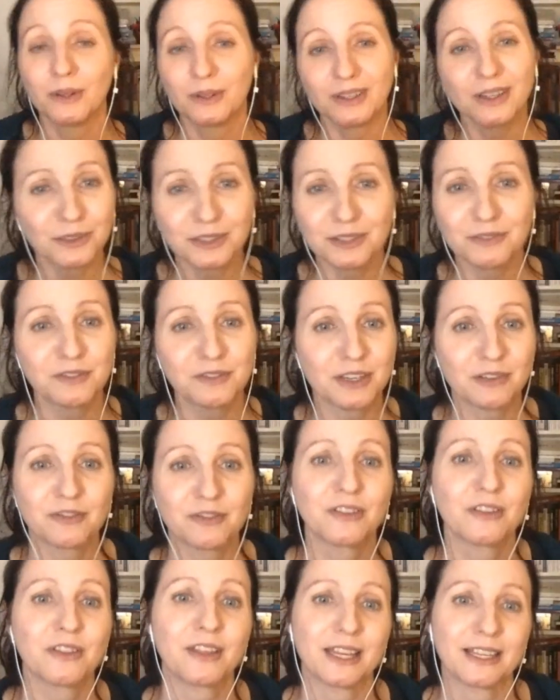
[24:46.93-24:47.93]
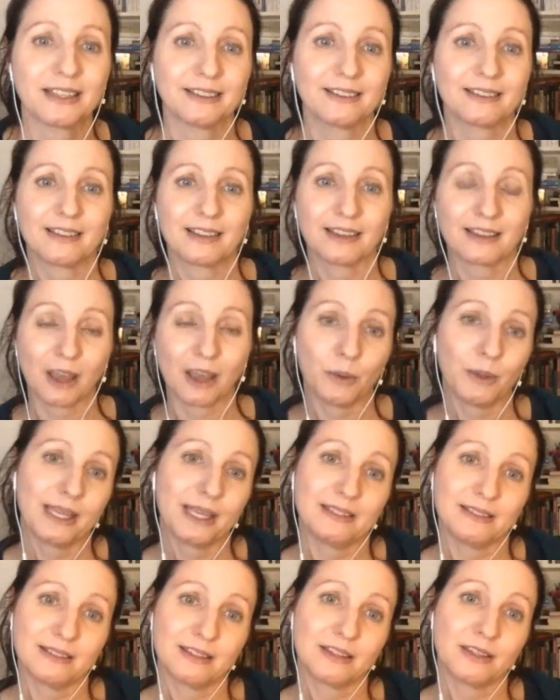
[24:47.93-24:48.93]
lots of different things that go
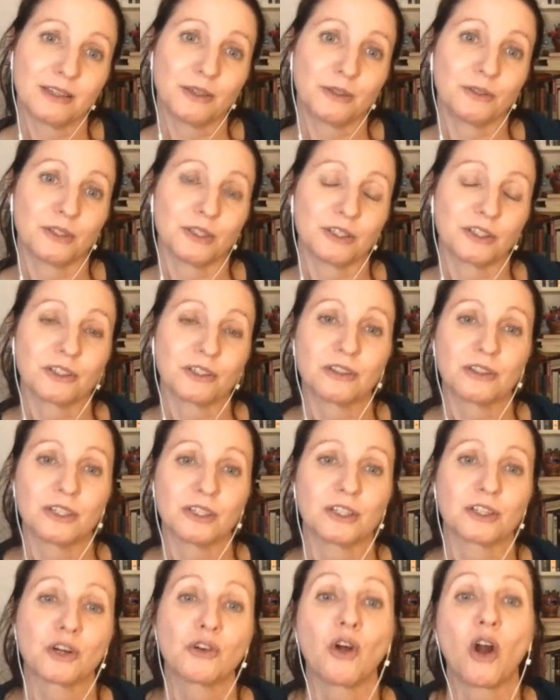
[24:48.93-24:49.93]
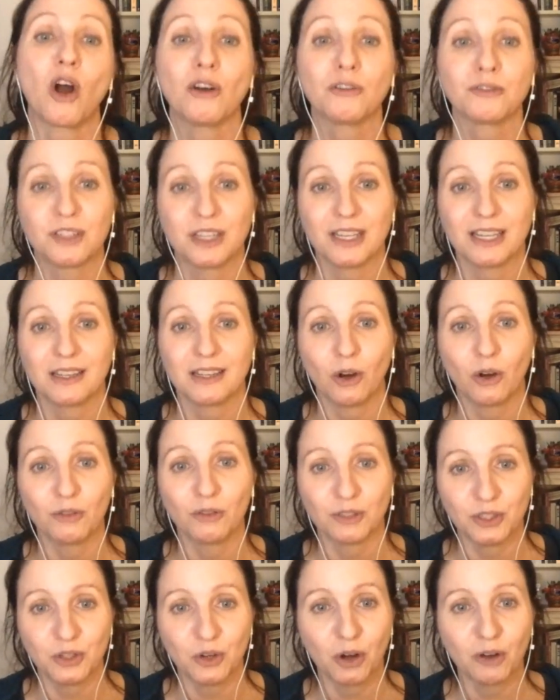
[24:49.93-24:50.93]
into the the crafting
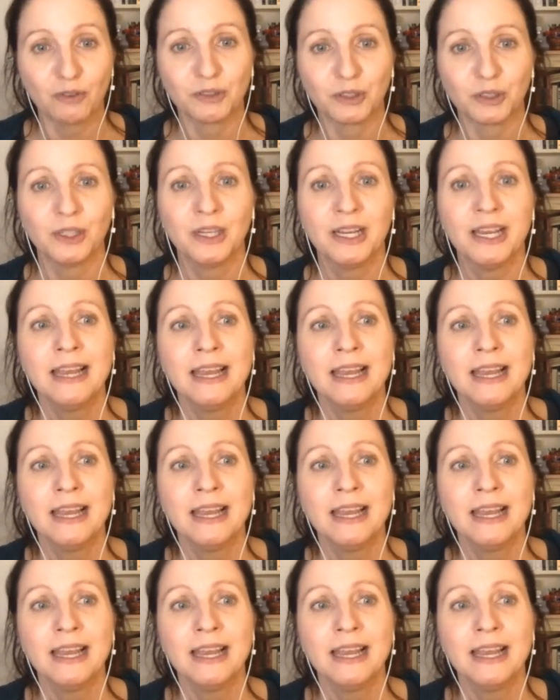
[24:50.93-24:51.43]
of a novel